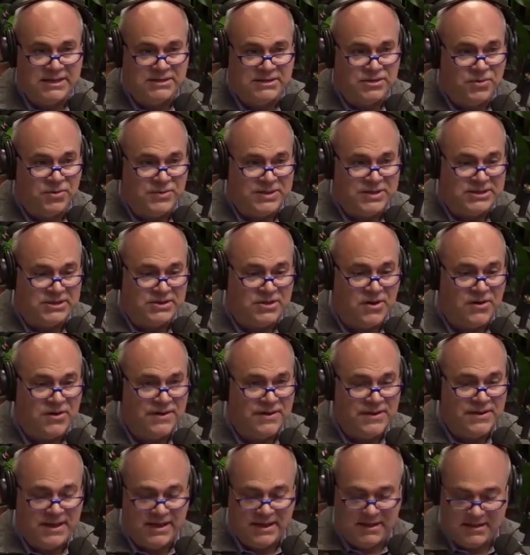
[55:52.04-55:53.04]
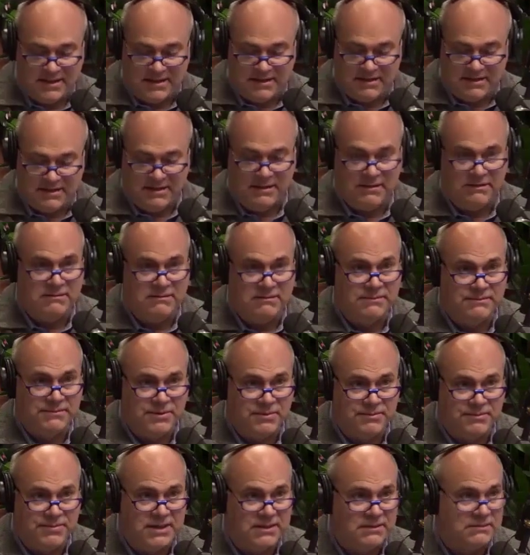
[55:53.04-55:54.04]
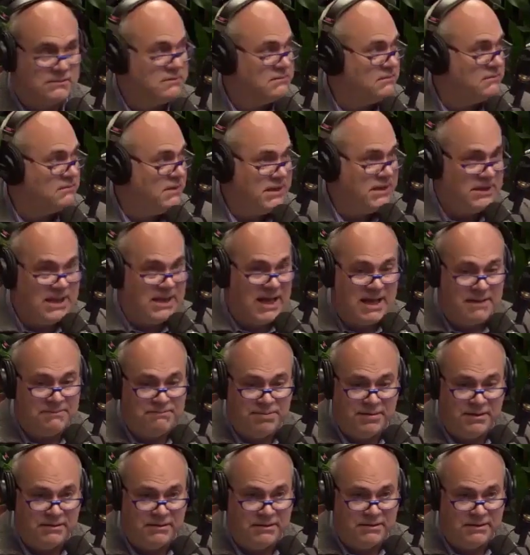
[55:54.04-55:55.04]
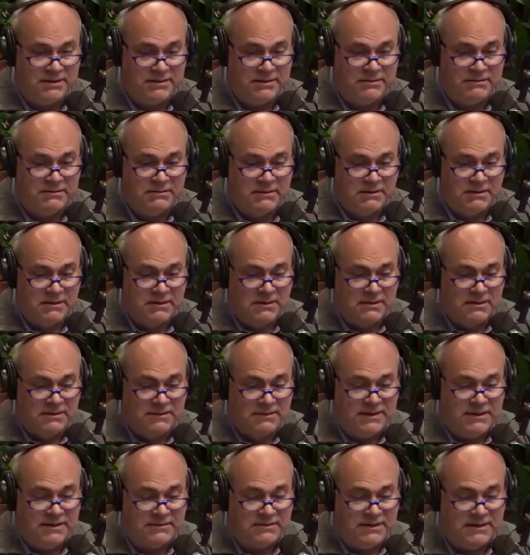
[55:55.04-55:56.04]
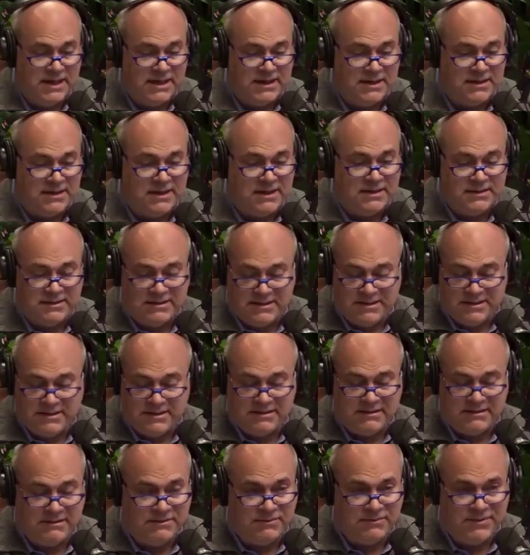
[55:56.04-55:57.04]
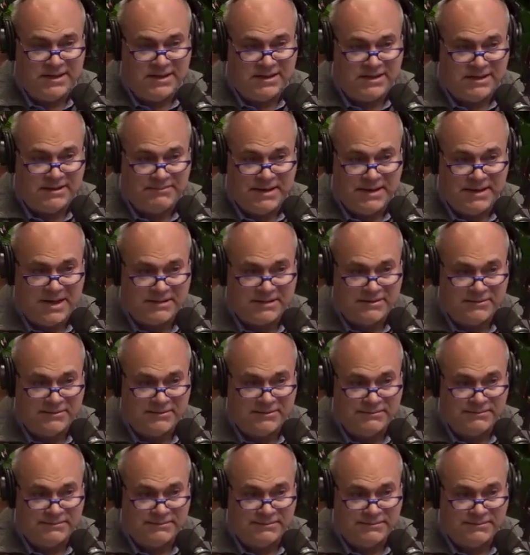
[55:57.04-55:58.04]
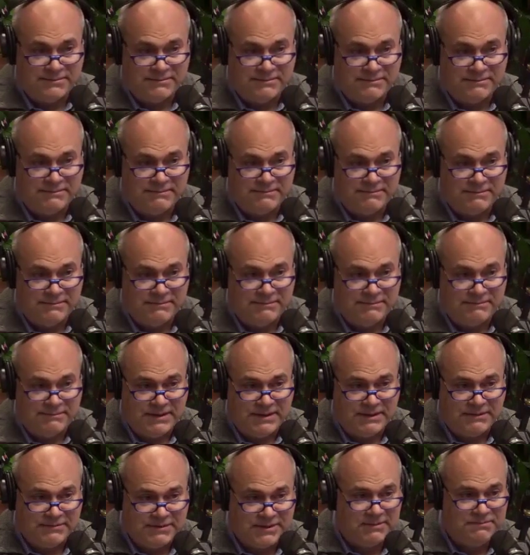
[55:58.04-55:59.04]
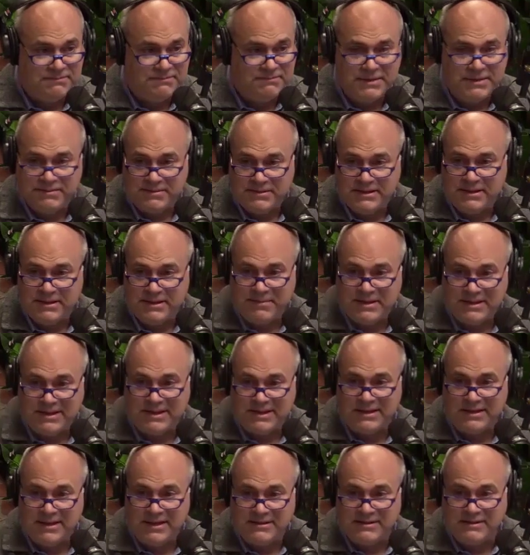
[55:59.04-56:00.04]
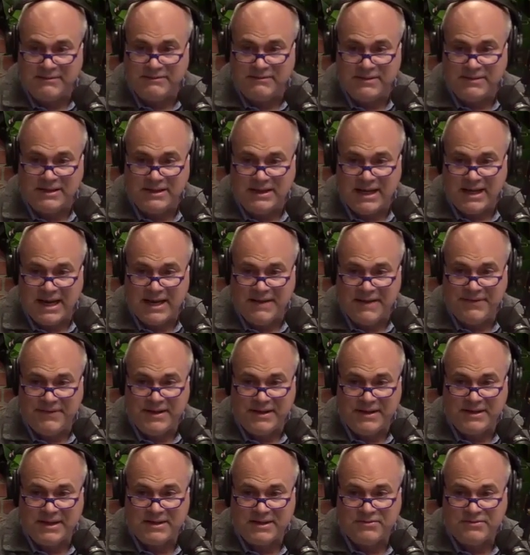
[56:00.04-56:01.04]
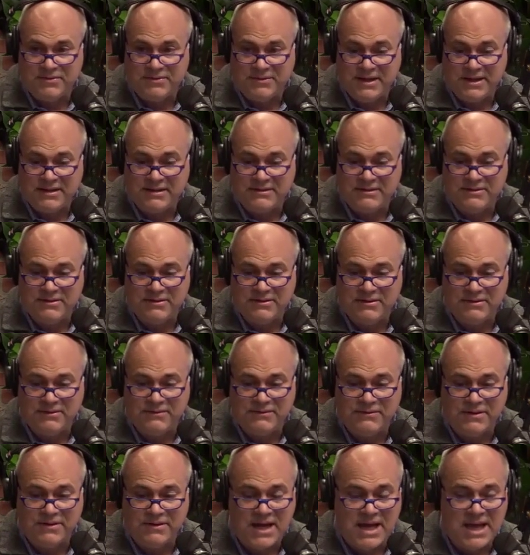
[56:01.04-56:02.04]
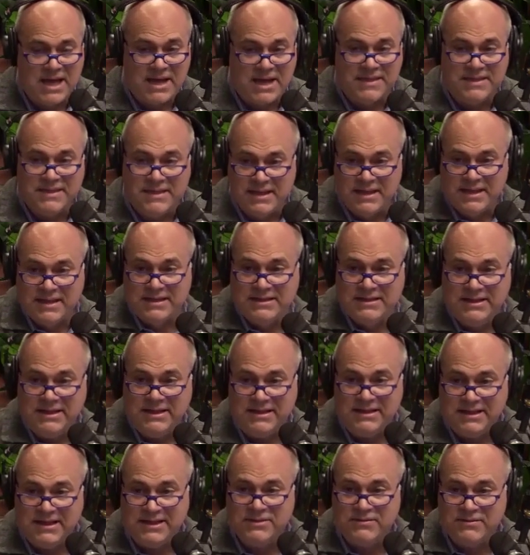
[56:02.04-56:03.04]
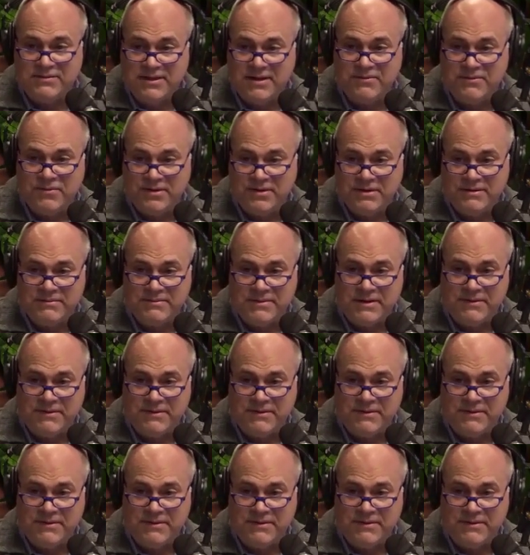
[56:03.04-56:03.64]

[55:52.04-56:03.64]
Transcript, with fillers: and so we saw in, in you know i'm go back in that period you know eight nine and ten we didn't get back to them you know some people did but collectively and then that's when we had the turnover you know that's what i'm worried